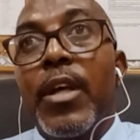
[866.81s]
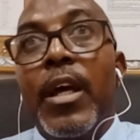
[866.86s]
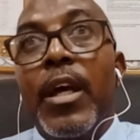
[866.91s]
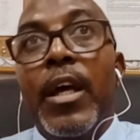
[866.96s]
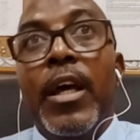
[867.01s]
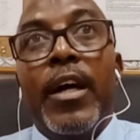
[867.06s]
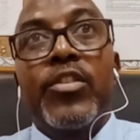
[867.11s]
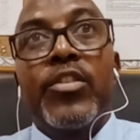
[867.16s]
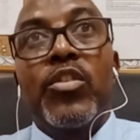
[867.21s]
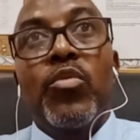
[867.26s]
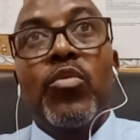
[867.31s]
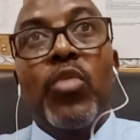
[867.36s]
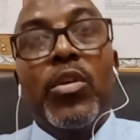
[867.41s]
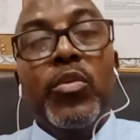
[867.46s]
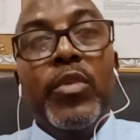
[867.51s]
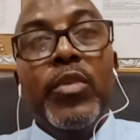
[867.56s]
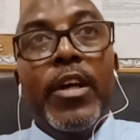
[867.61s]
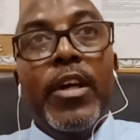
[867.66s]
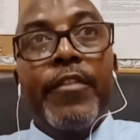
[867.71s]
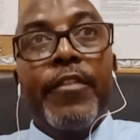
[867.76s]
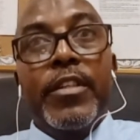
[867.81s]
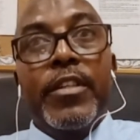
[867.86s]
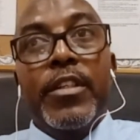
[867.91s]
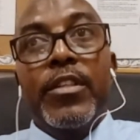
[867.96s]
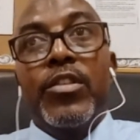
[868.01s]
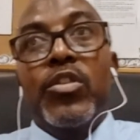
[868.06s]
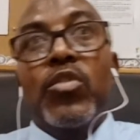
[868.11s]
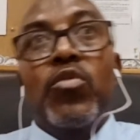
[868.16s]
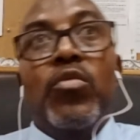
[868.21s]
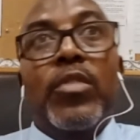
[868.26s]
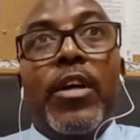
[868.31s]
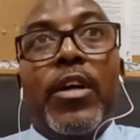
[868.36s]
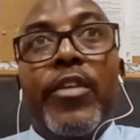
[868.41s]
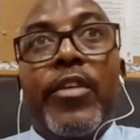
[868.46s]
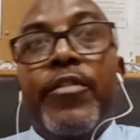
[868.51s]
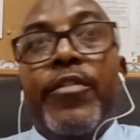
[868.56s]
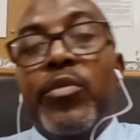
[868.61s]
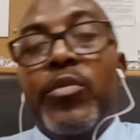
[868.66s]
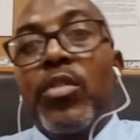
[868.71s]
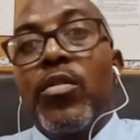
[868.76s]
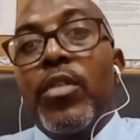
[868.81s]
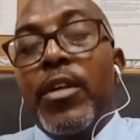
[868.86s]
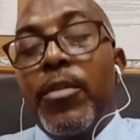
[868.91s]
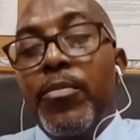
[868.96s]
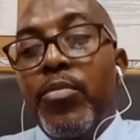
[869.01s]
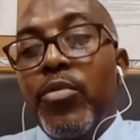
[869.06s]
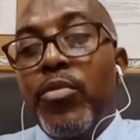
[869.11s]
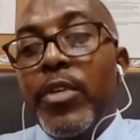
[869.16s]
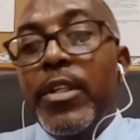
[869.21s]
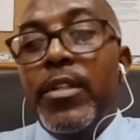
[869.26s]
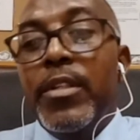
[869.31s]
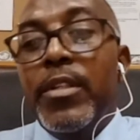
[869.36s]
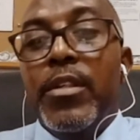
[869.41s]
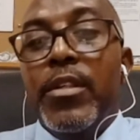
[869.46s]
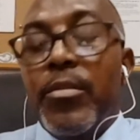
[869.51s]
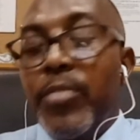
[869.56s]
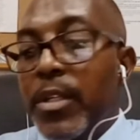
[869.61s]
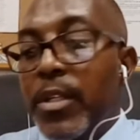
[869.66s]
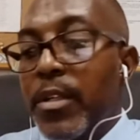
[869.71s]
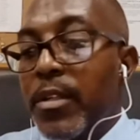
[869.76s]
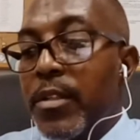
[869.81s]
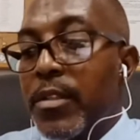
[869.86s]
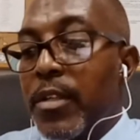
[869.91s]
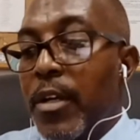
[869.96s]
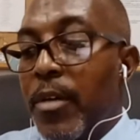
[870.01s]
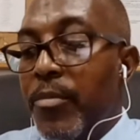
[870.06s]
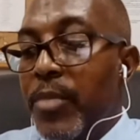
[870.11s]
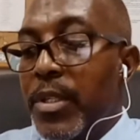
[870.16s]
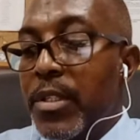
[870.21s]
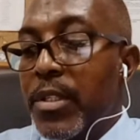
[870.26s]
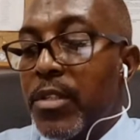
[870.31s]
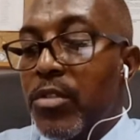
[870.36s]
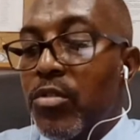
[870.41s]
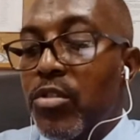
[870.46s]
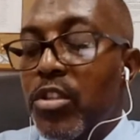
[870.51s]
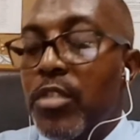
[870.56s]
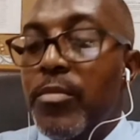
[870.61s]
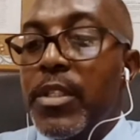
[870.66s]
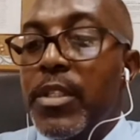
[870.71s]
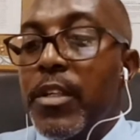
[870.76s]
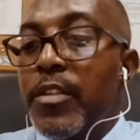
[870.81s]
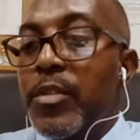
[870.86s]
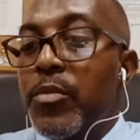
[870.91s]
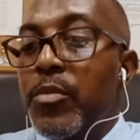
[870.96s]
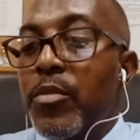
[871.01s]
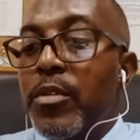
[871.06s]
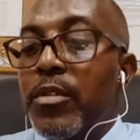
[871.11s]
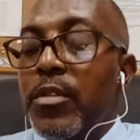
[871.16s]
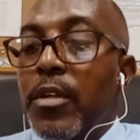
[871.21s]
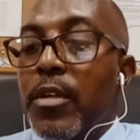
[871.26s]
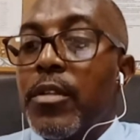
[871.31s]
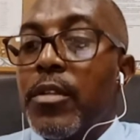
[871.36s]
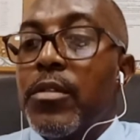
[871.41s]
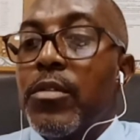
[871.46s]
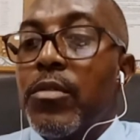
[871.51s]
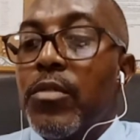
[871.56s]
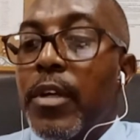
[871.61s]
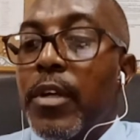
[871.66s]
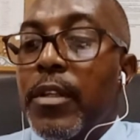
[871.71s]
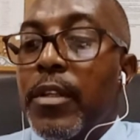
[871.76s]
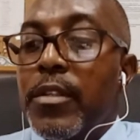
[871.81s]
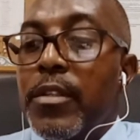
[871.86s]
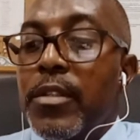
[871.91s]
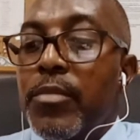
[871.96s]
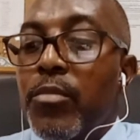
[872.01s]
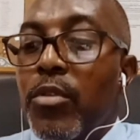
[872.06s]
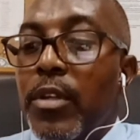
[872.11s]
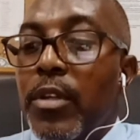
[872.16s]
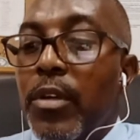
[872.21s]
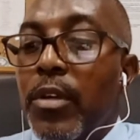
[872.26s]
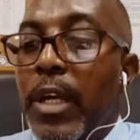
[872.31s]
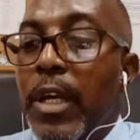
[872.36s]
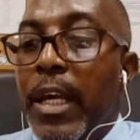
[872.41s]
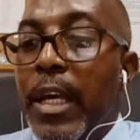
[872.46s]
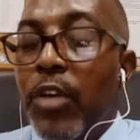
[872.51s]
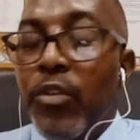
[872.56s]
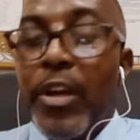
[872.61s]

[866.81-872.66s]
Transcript: And so what we have at each school now, we have what we call a point teacher, because Mrs. Eugene has spoken to that this morning.